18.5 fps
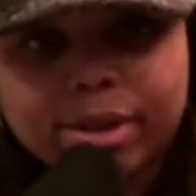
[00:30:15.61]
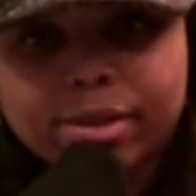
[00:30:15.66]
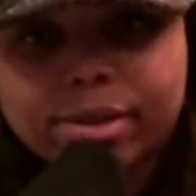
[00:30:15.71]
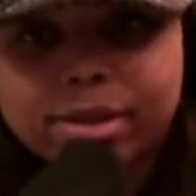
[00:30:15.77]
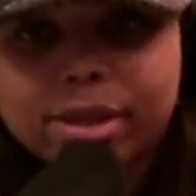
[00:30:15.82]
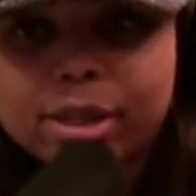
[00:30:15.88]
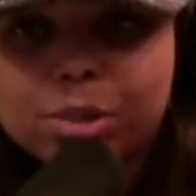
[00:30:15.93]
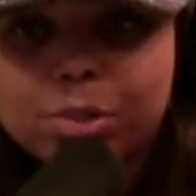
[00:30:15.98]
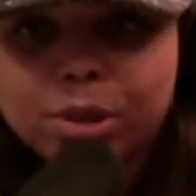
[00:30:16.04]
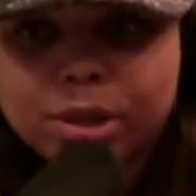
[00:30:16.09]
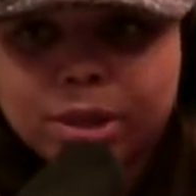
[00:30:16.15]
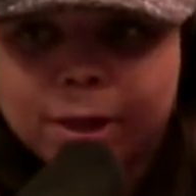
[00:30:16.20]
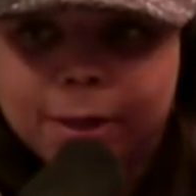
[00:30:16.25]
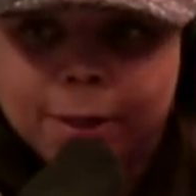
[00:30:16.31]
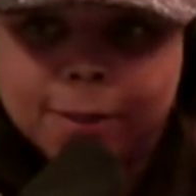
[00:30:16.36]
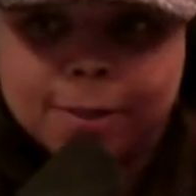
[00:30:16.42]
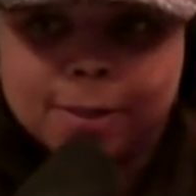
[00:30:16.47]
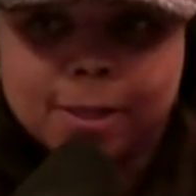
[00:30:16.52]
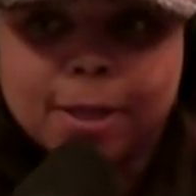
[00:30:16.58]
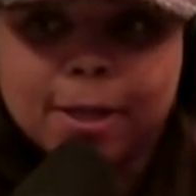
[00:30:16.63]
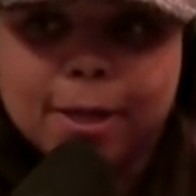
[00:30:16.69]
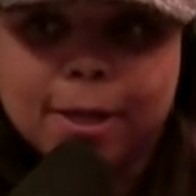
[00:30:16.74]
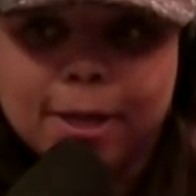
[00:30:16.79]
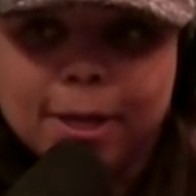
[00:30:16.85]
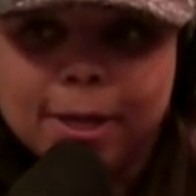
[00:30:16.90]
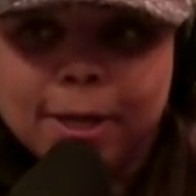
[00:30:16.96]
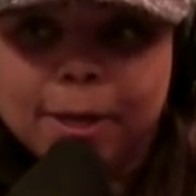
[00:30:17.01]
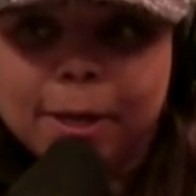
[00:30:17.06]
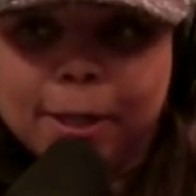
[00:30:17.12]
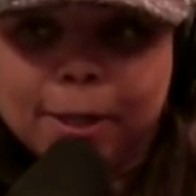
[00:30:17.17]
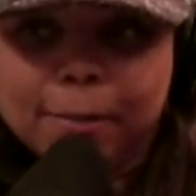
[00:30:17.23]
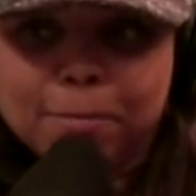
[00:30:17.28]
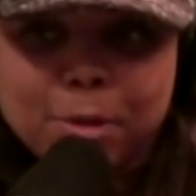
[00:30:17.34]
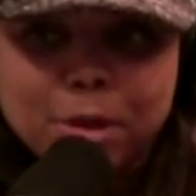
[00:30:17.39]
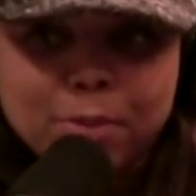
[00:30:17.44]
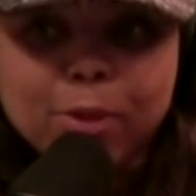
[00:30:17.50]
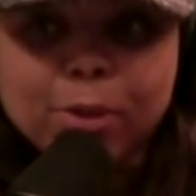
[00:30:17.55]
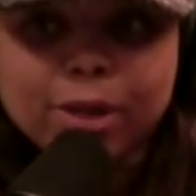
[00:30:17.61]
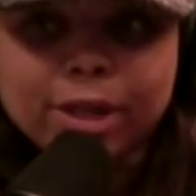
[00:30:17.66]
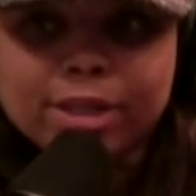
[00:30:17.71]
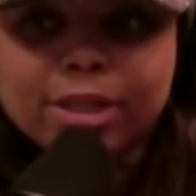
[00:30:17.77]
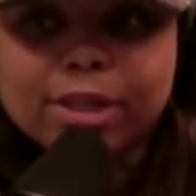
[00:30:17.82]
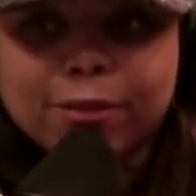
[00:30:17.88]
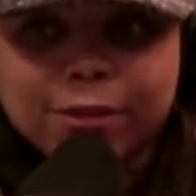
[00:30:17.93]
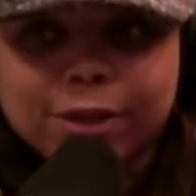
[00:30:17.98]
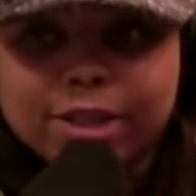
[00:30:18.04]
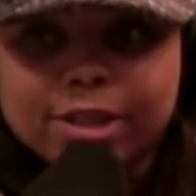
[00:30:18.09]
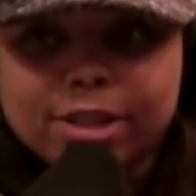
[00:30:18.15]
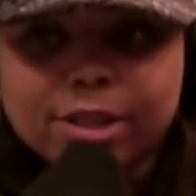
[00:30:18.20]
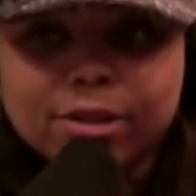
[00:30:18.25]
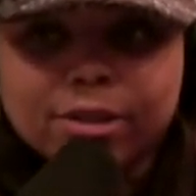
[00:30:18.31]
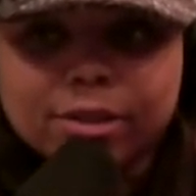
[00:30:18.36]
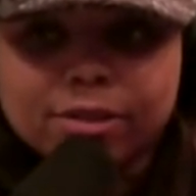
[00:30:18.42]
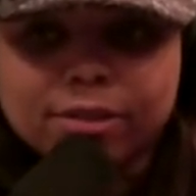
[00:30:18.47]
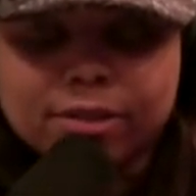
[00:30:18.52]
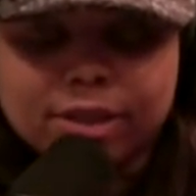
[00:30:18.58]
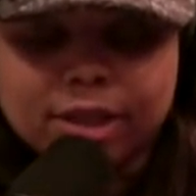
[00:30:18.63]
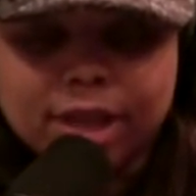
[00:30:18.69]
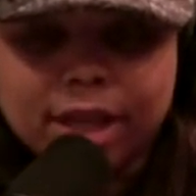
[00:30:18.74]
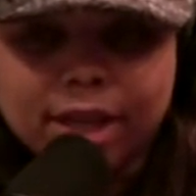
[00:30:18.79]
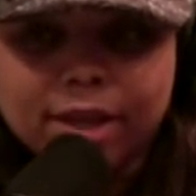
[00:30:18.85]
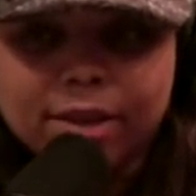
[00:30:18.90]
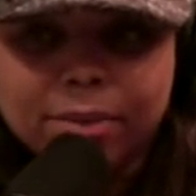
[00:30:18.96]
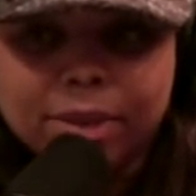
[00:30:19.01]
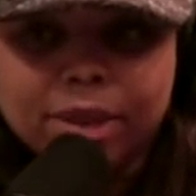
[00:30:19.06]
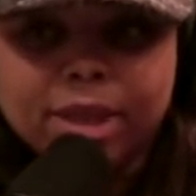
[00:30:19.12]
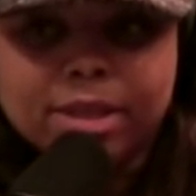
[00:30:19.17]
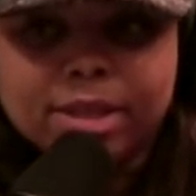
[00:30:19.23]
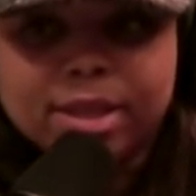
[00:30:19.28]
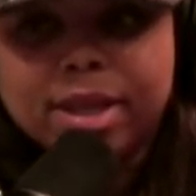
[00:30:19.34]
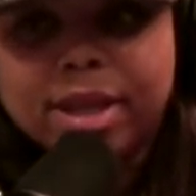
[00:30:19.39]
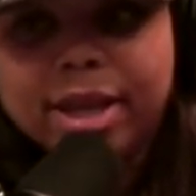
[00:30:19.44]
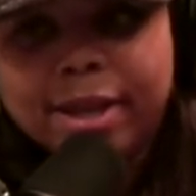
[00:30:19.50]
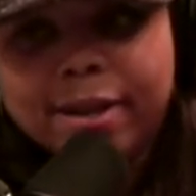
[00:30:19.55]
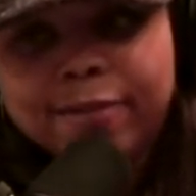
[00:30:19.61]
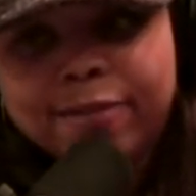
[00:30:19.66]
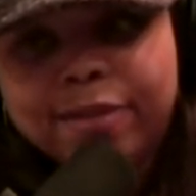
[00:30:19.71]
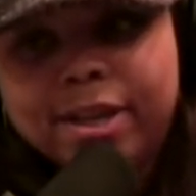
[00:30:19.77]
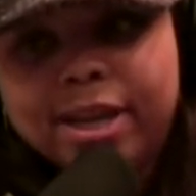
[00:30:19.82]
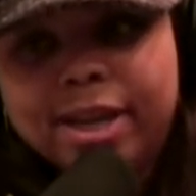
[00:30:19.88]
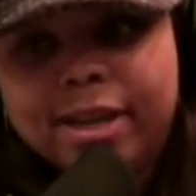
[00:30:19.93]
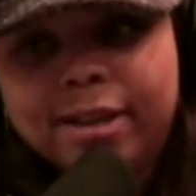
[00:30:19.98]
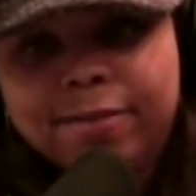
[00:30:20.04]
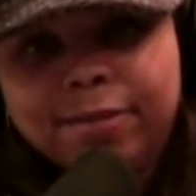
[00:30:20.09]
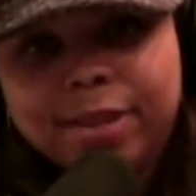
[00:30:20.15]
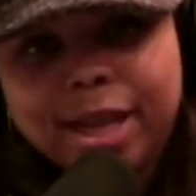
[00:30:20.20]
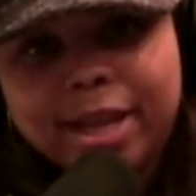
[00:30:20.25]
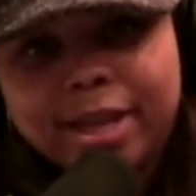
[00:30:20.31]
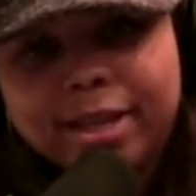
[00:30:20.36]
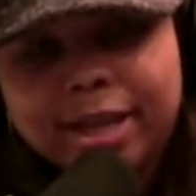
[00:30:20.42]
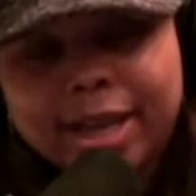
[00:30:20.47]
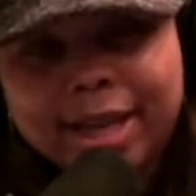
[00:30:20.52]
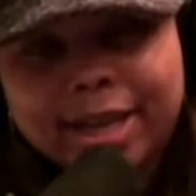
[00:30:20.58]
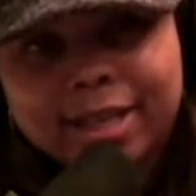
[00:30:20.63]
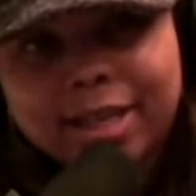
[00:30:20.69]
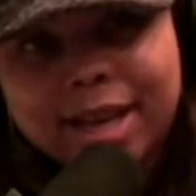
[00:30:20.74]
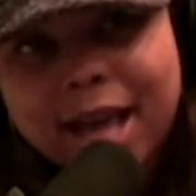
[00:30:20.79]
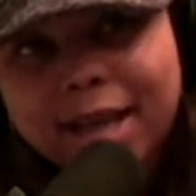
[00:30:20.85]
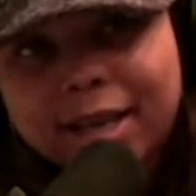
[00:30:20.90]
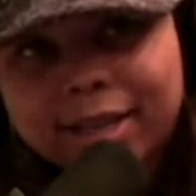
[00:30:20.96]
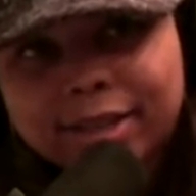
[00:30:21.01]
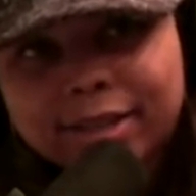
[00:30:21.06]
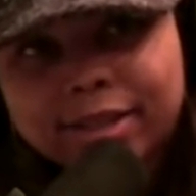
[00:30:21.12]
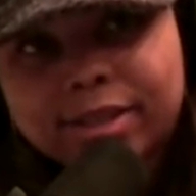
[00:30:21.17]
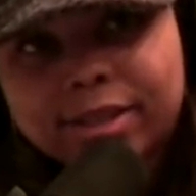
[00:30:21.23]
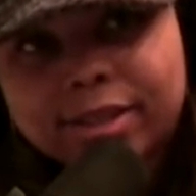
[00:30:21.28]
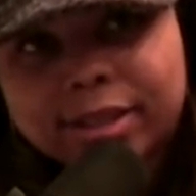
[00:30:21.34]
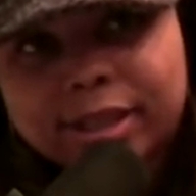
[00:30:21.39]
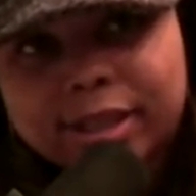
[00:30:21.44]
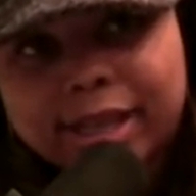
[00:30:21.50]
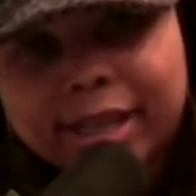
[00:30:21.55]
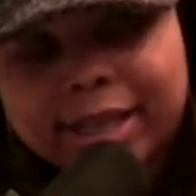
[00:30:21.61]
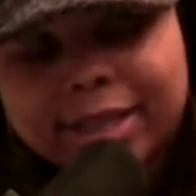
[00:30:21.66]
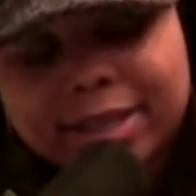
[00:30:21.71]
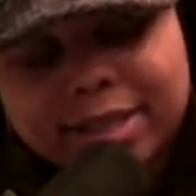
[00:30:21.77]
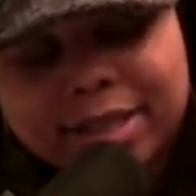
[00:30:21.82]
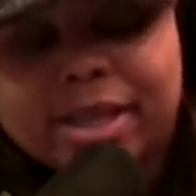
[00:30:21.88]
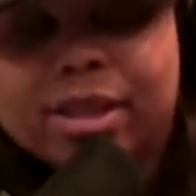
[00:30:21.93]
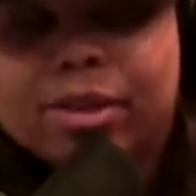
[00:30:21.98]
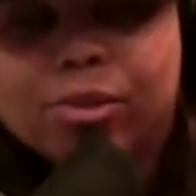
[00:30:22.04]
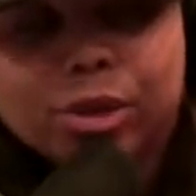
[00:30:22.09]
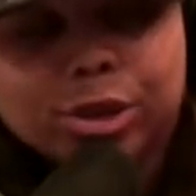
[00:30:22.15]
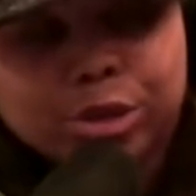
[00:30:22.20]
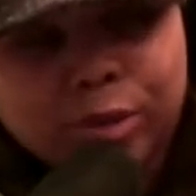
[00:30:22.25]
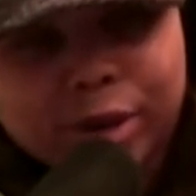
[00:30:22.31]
race is because people get defensive because if if they acknowledge the extent of